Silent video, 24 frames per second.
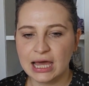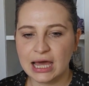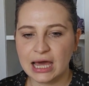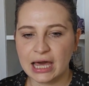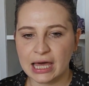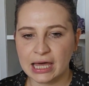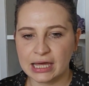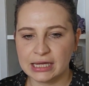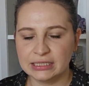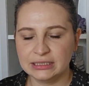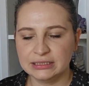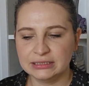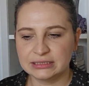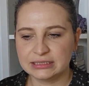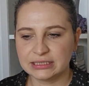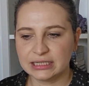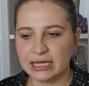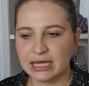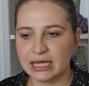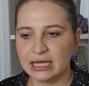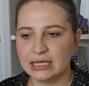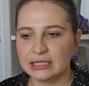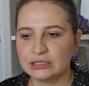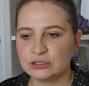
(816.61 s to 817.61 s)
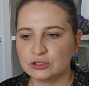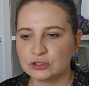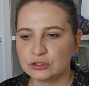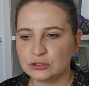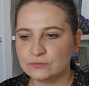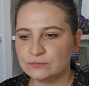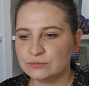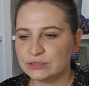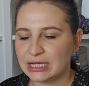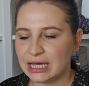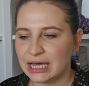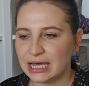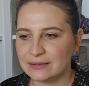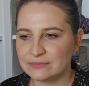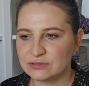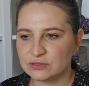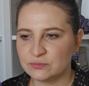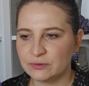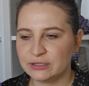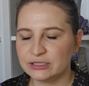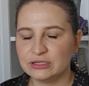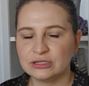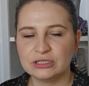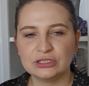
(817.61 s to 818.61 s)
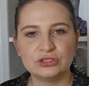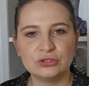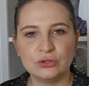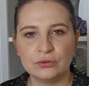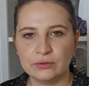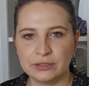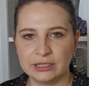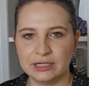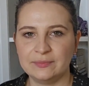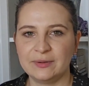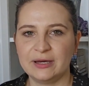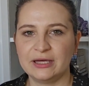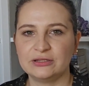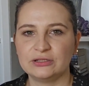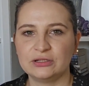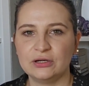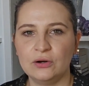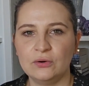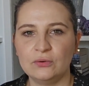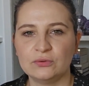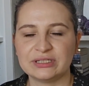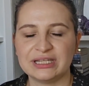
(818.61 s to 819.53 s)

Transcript: and sometimes when they're talking about the cold,